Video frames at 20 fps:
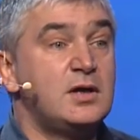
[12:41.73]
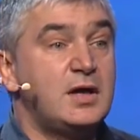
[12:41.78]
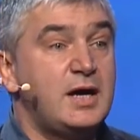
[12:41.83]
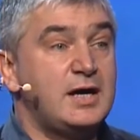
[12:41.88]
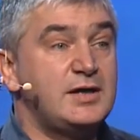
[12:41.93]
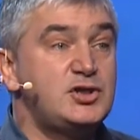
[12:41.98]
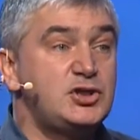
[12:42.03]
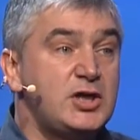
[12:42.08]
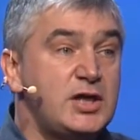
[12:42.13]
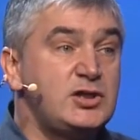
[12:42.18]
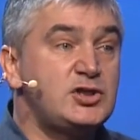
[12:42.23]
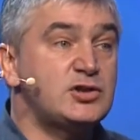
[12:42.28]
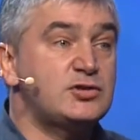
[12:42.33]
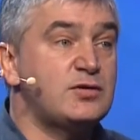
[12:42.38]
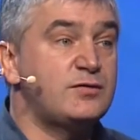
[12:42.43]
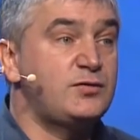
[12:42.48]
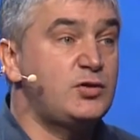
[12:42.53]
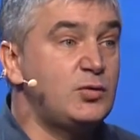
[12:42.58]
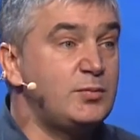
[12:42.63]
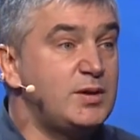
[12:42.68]
and changes
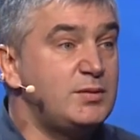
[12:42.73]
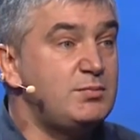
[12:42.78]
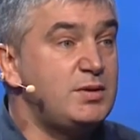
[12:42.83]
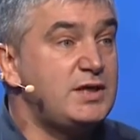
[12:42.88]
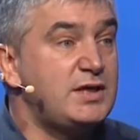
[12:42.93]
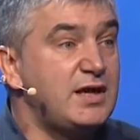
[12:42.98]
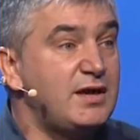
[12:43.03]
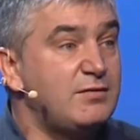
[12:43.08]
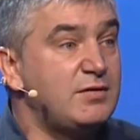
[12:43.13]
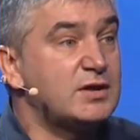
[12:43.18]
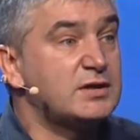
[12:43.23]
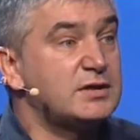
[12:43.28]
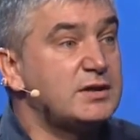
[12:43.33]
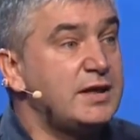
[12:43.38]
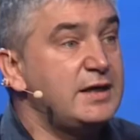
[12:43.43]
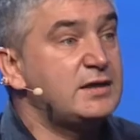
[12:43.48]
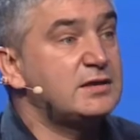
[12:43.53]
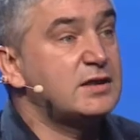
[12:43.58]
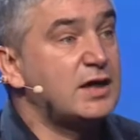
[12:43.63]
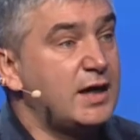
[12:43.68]
of human behavior
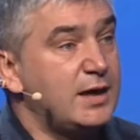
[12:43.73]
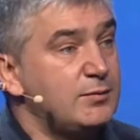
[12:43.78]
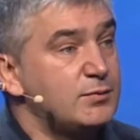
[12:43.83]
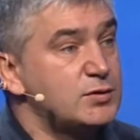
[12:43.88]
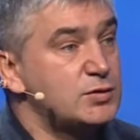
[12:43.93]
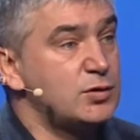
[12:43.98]
take time.